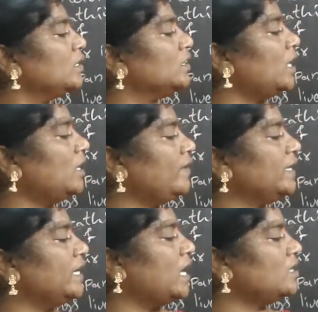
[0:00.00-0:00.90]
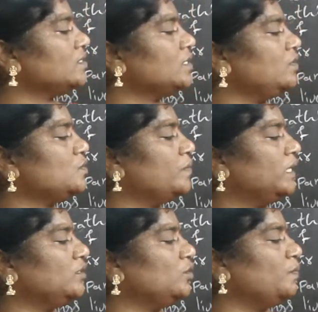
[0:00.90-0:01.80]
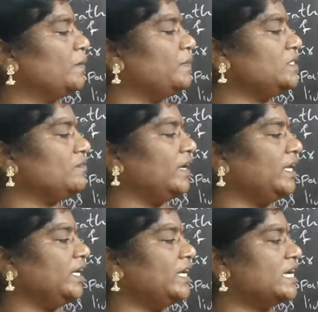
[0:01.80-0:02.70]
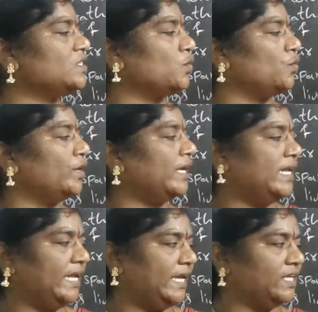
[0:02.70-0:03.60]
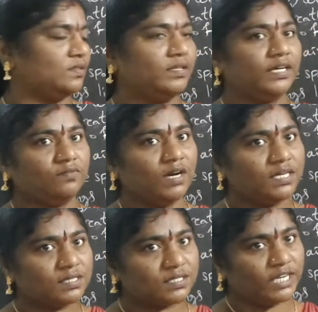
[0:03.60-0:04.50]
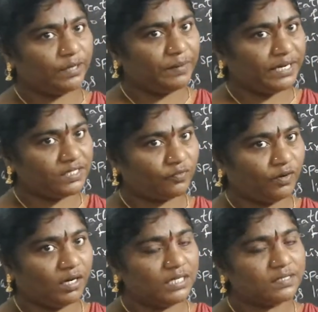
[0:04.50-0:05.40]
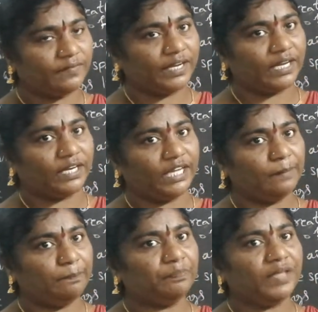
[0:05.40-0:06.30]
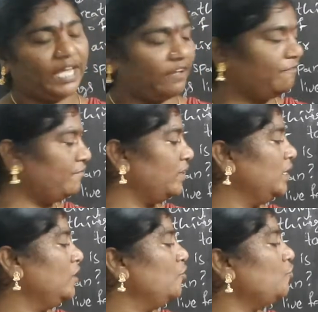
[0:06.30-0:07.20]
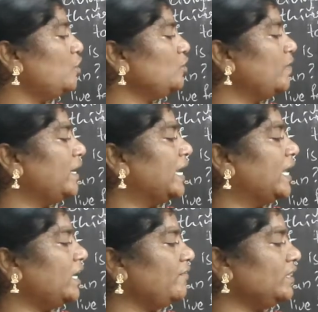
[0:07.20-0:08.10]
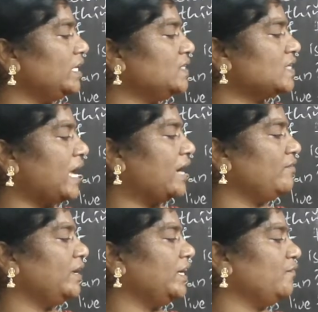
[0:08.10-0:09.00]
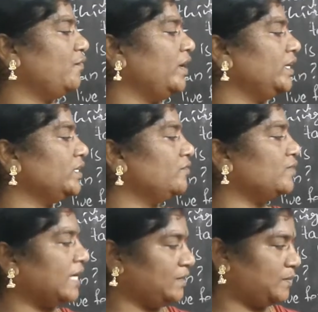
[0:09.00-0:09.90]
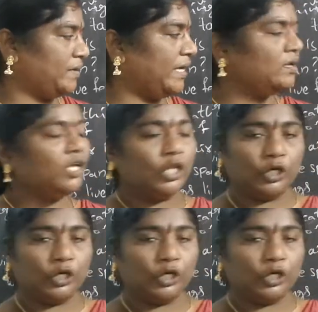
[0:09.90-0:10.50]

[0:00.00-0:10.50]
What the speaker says: Third one, dogs gives birth to puppies where areas crocodile legs. That was statement is false. We can keep F. Fourth one, non-living things have a different lifespan.